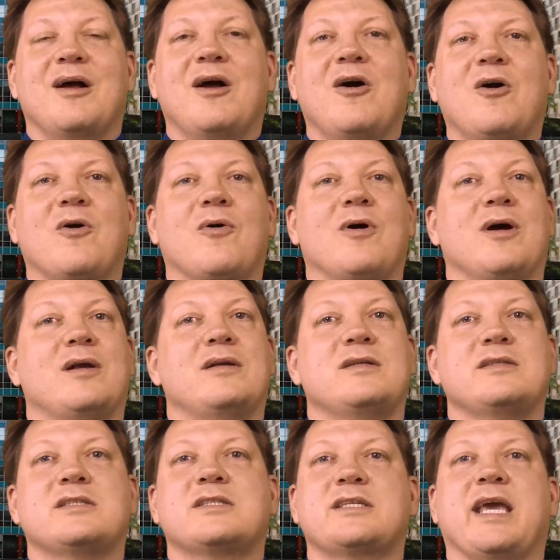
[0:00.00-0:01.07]
Oh,
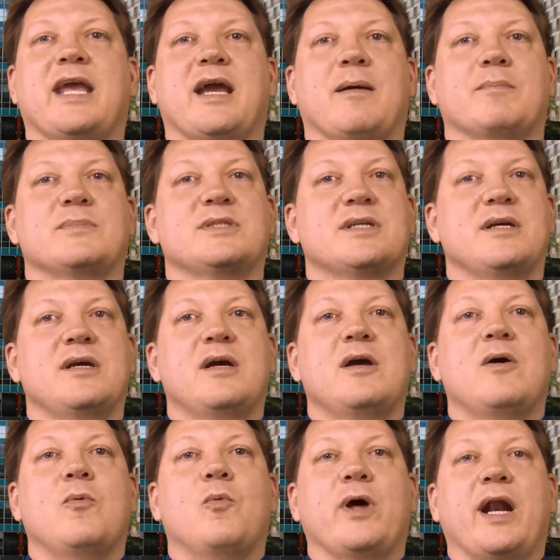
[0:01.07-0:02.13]
scams.
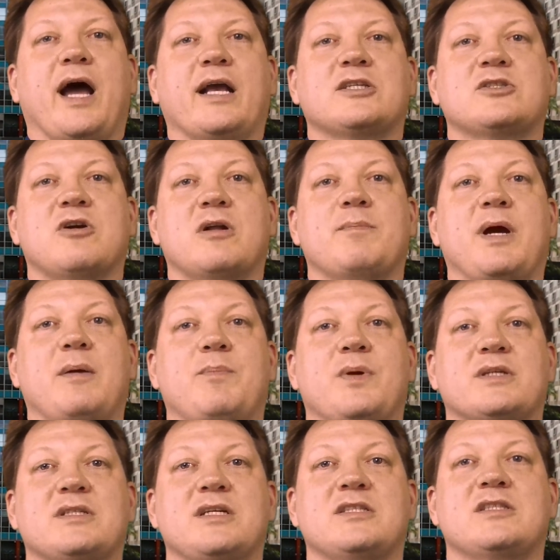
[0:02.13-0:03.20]
When I started my
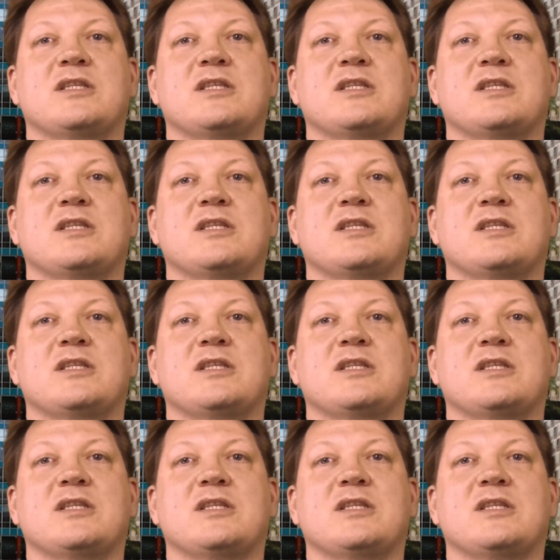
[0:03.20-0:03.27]
business,